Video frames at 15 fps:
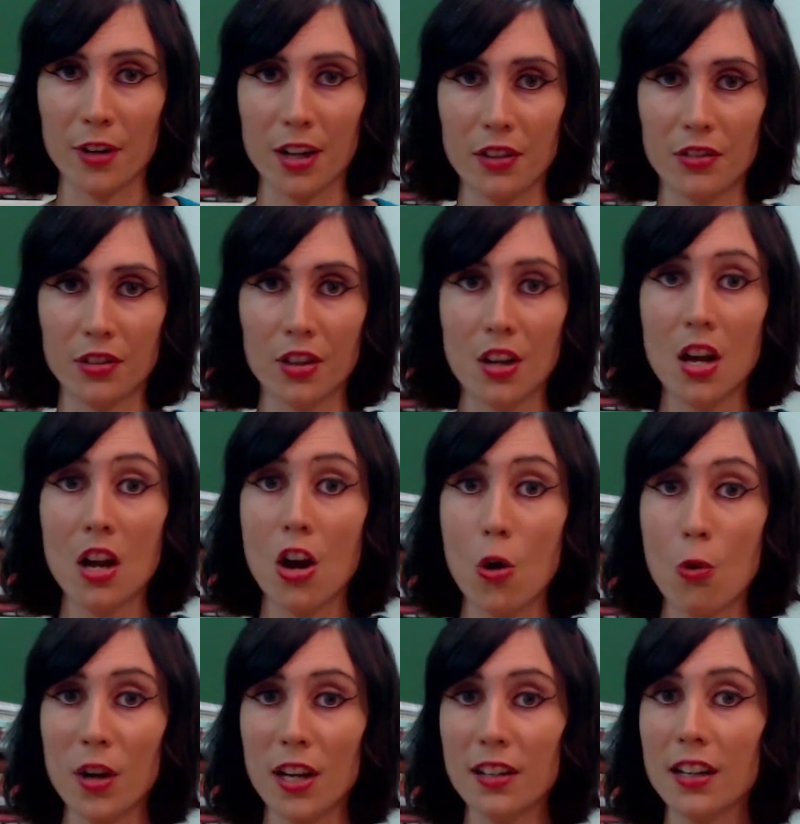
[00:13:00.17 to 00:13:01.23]
rates. A
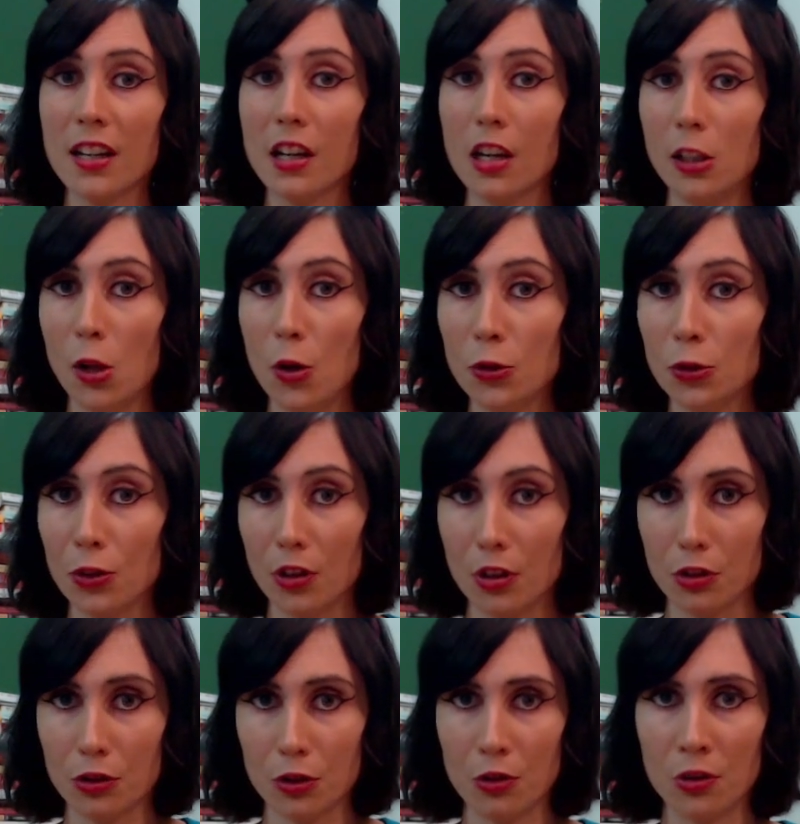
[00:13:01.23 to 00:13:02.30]
way to get closer to the
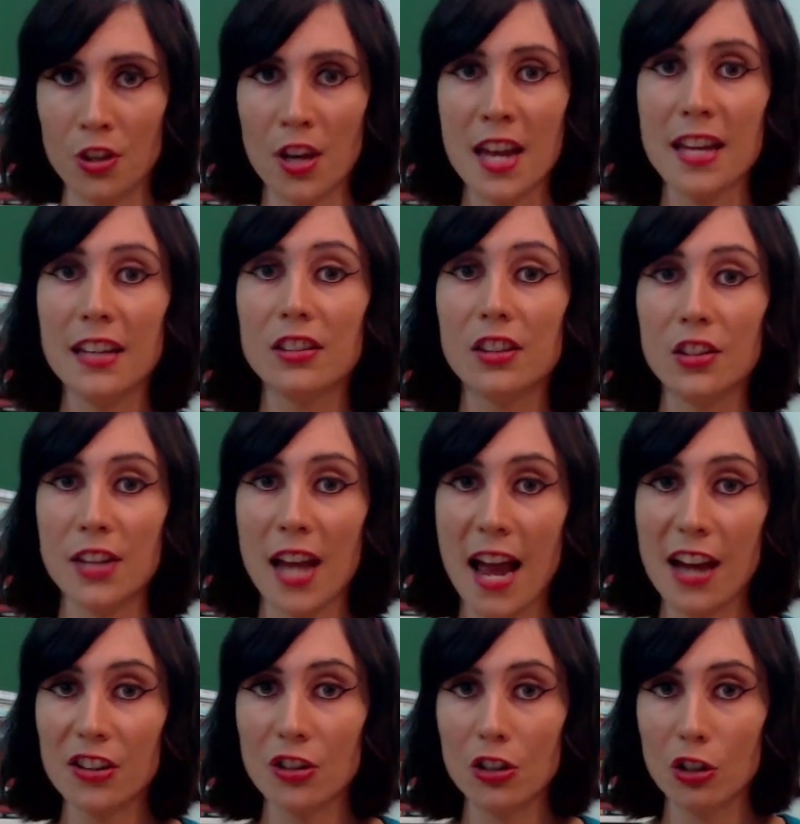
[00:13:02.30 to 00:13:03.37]
truth is the
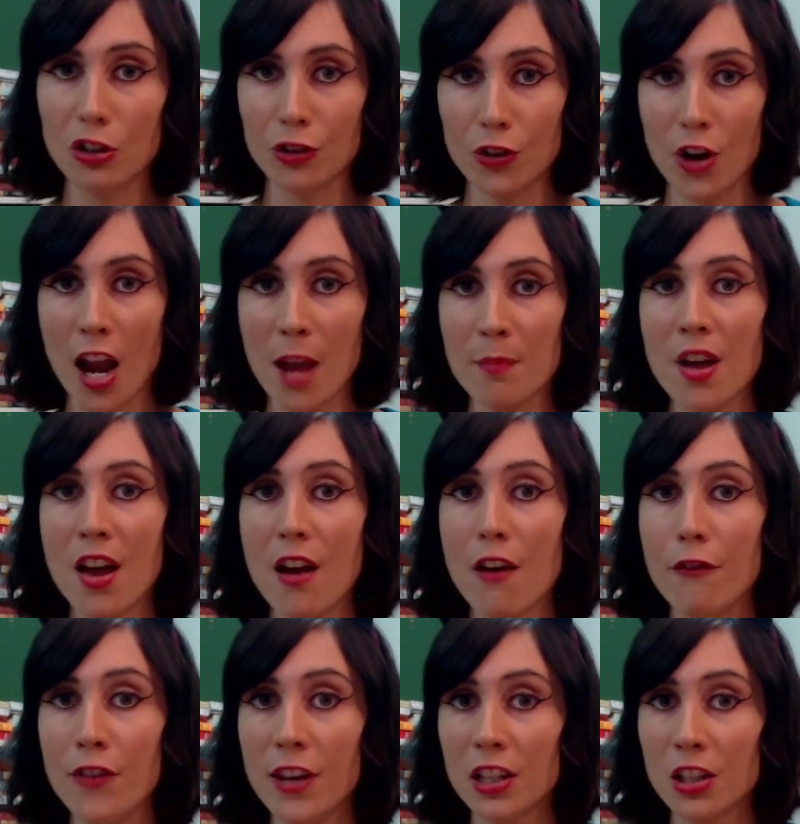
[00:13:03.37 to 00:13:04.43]
National Crime
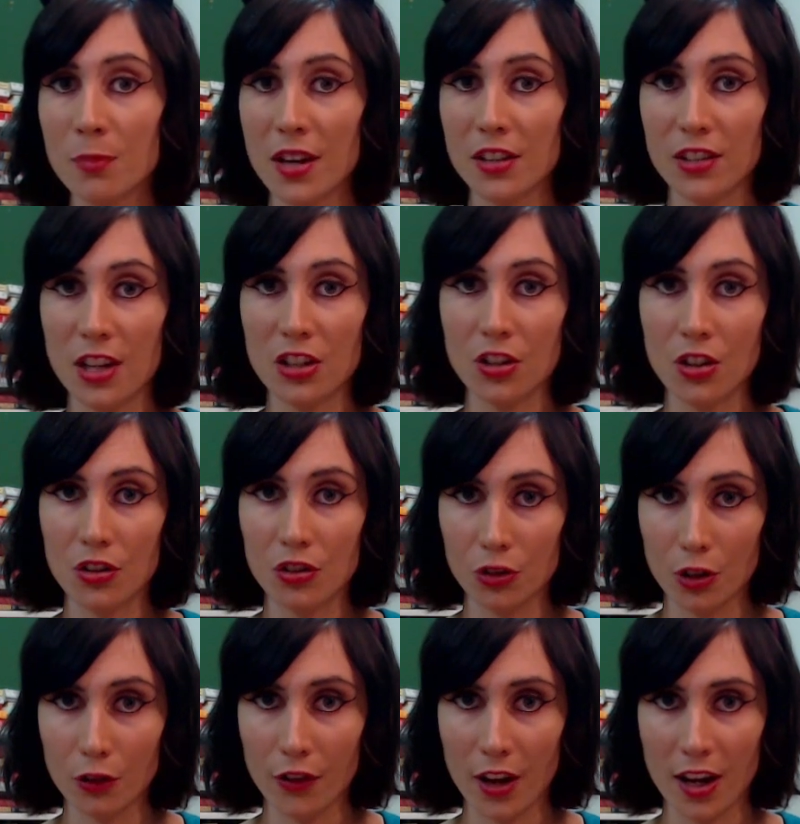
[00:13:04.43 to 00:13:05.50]
Victimization
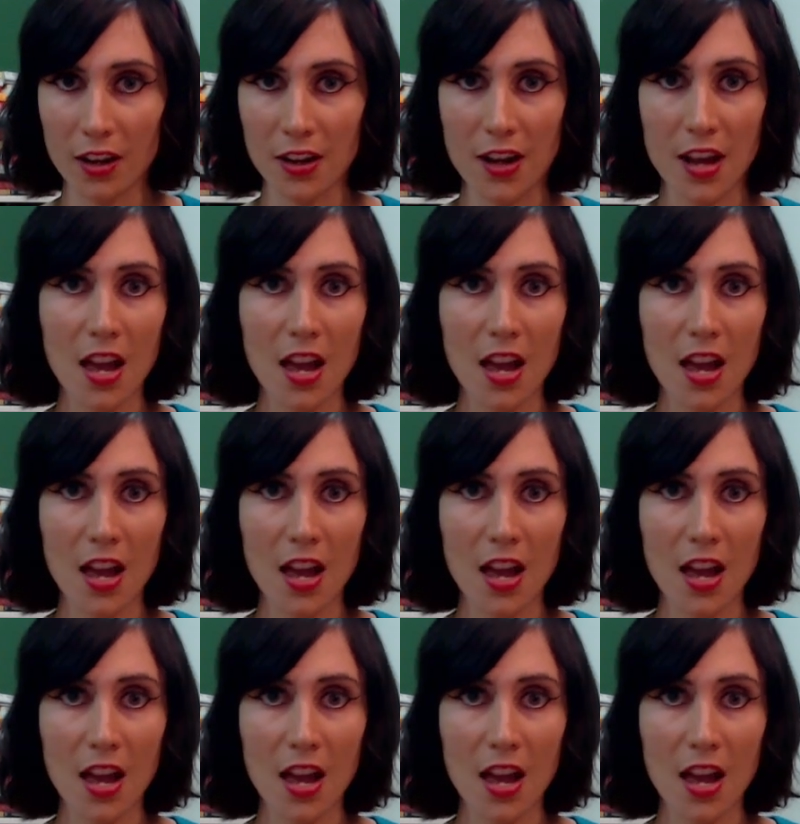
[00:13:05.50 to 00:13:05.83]
Survey.